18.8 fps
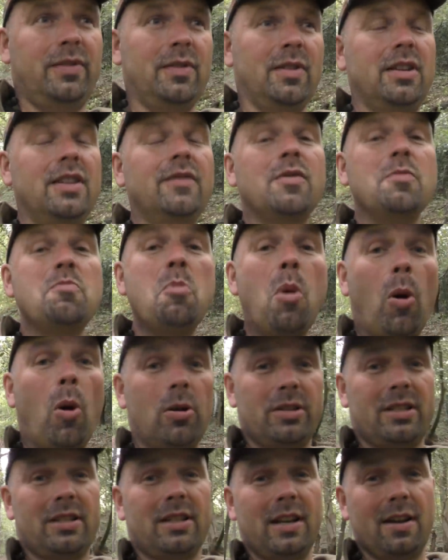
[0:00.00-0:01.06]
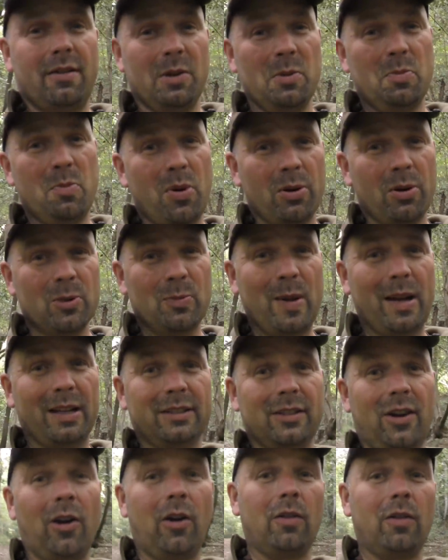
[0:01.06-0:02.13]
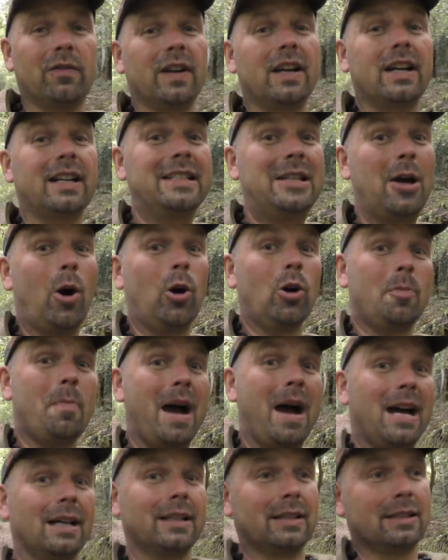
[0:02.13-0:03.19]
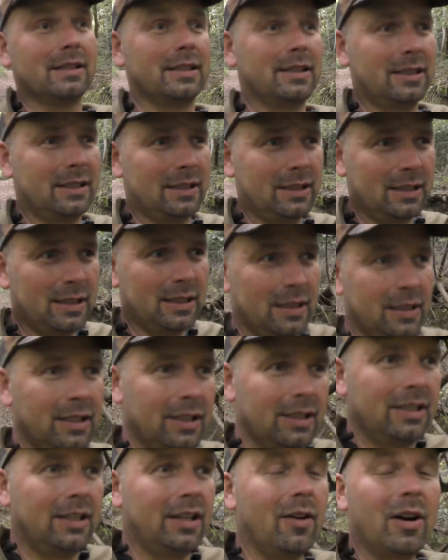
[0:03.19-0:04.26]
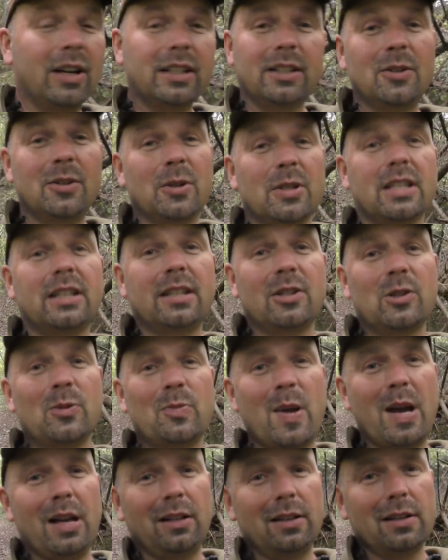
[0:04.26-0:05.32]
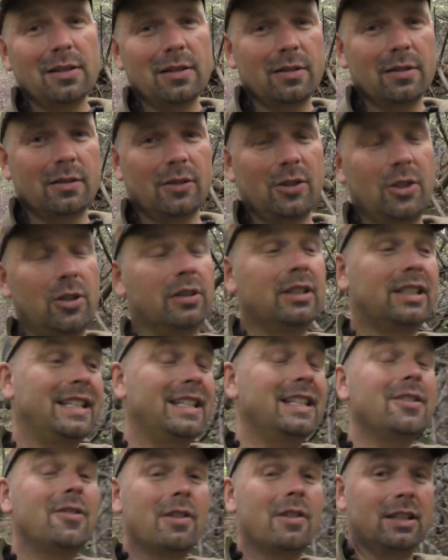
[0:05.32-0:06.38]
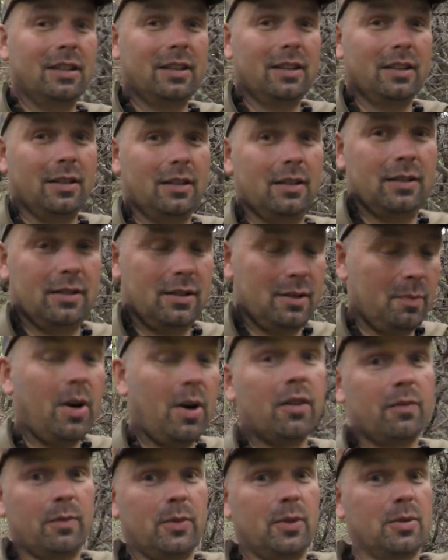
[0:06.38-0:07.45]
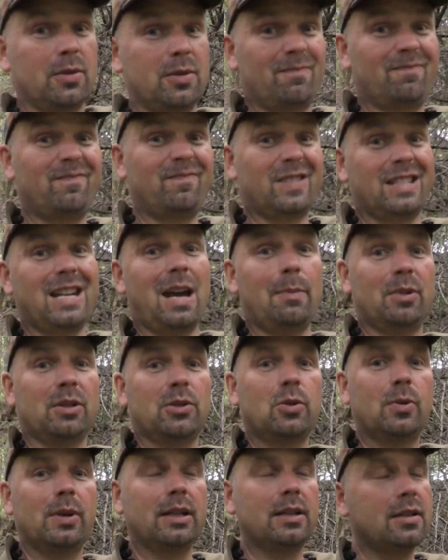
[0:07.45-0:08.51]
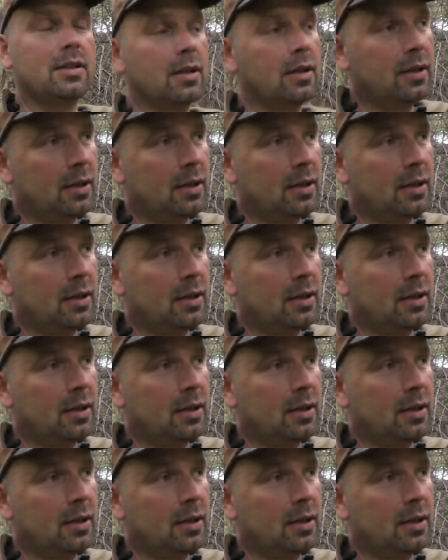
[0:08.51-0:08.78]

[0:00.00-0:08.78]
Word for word: the even more scary prospect of a dog man. Now I didn't notice any smells, couldn't hear anything apart from those snapping twigs.